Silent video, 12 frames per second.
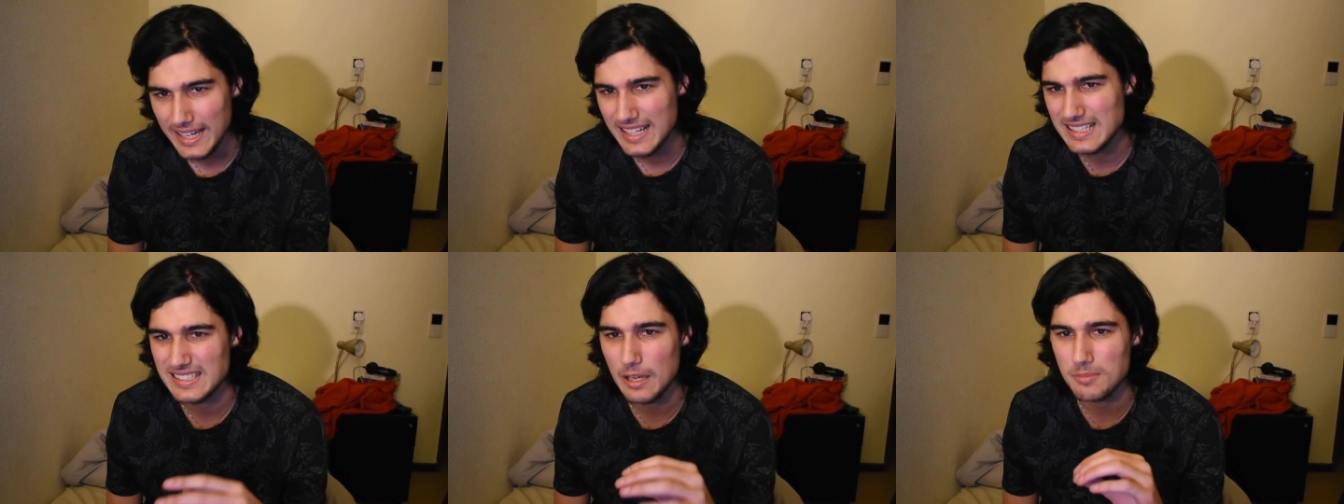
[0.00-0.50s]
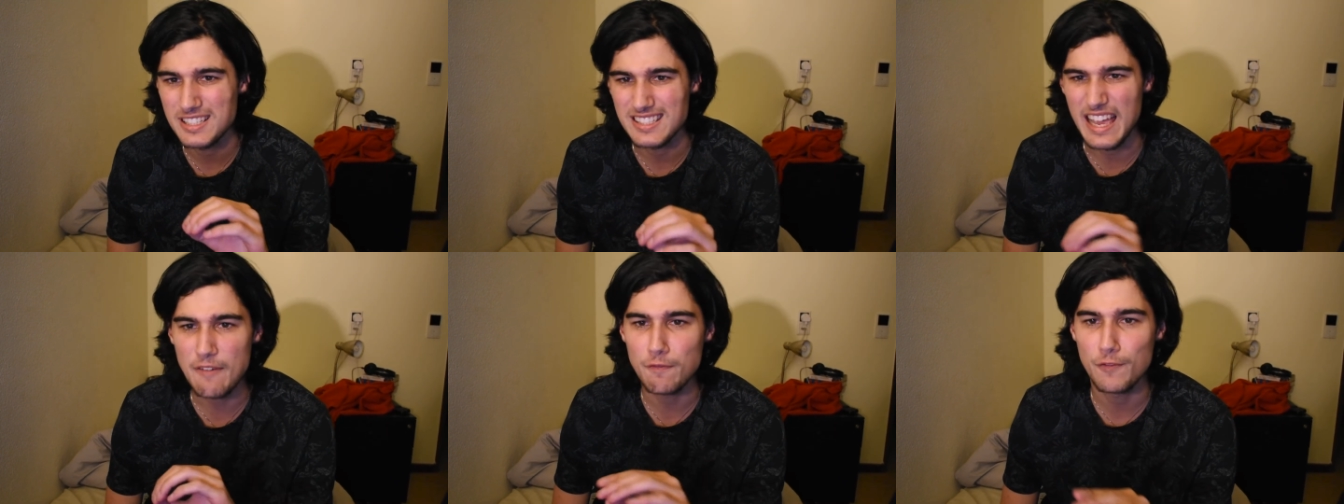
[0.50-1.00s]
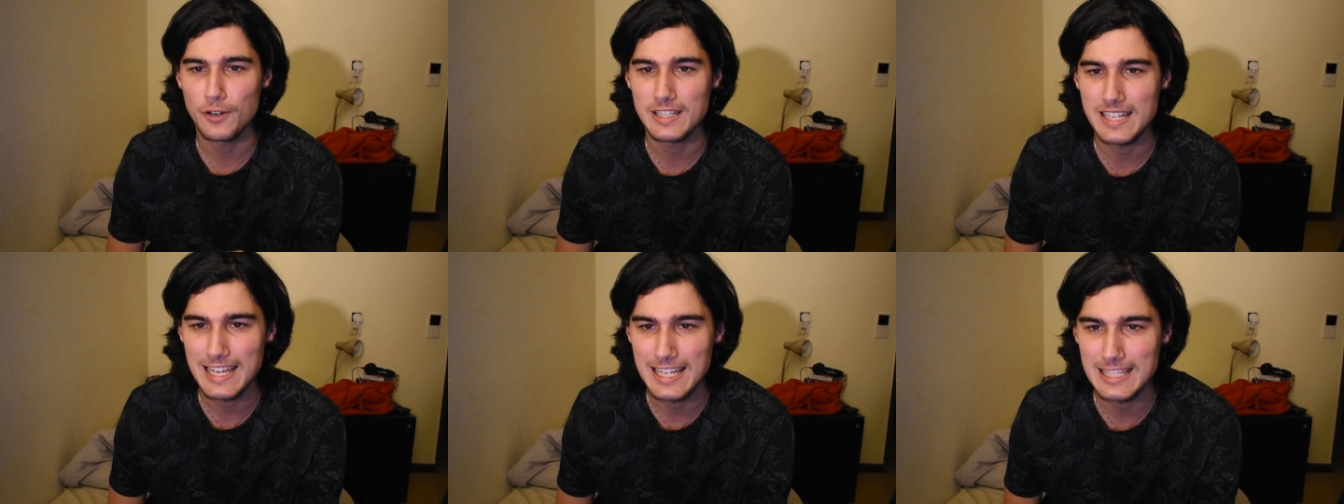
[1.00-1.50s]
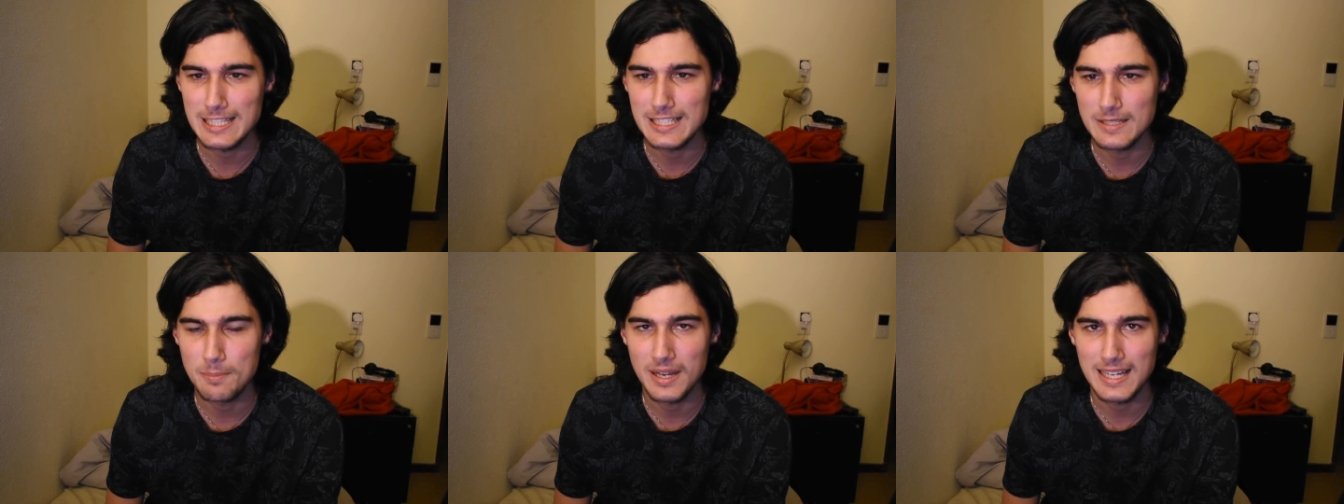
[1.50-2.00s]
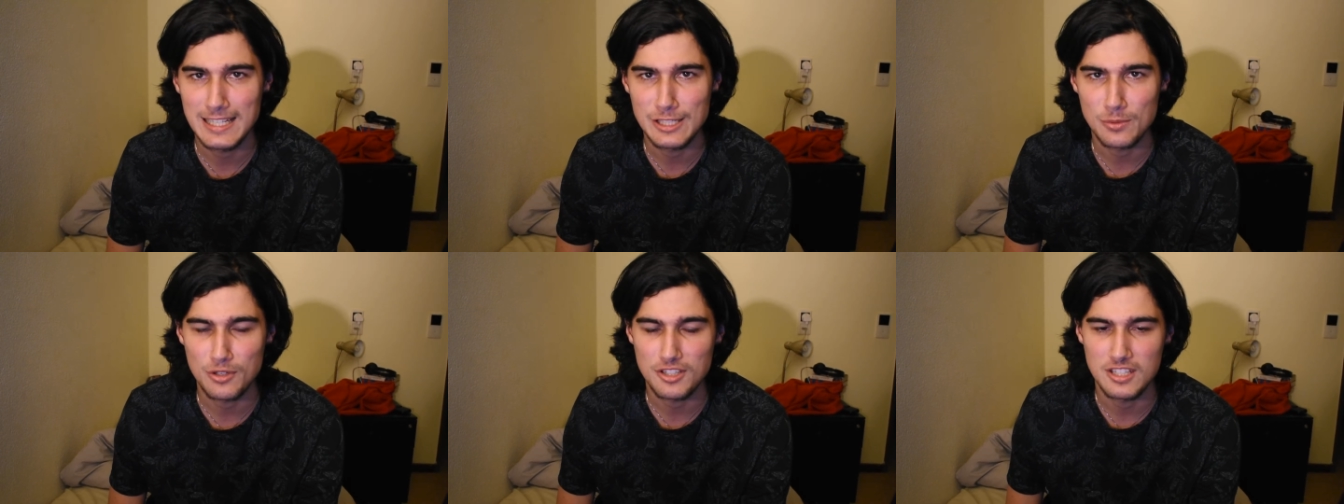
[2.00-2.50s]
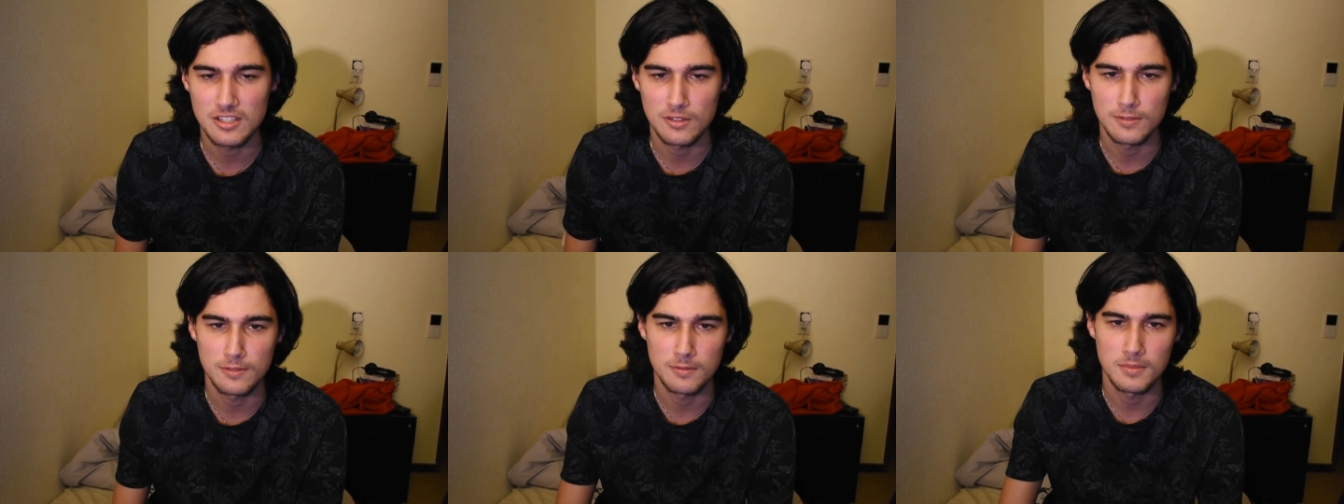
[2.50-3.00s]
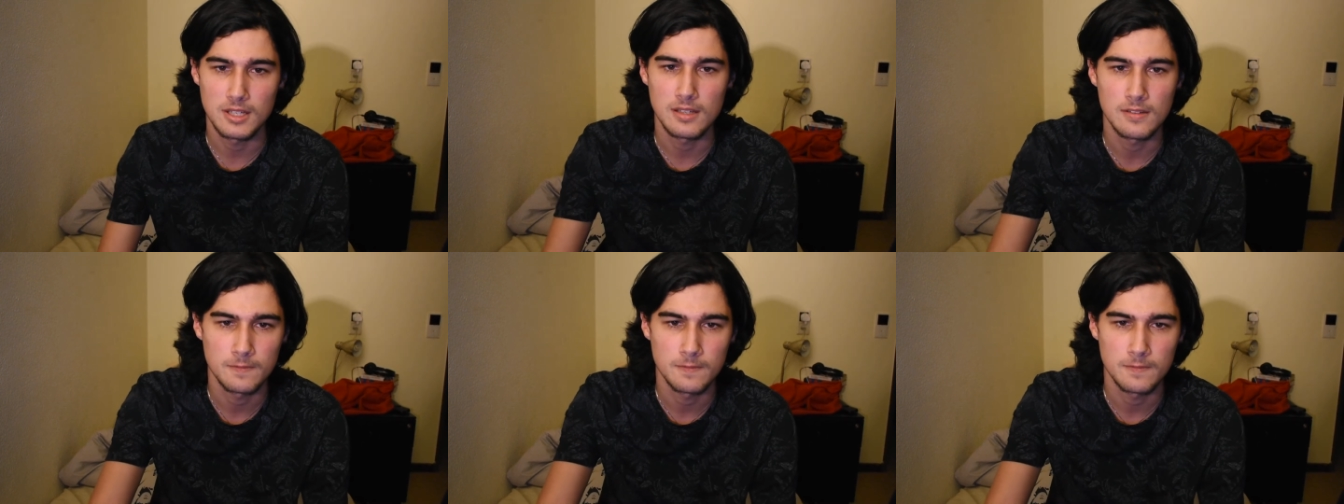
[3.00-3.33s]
Except it's every day that blaze washes over me.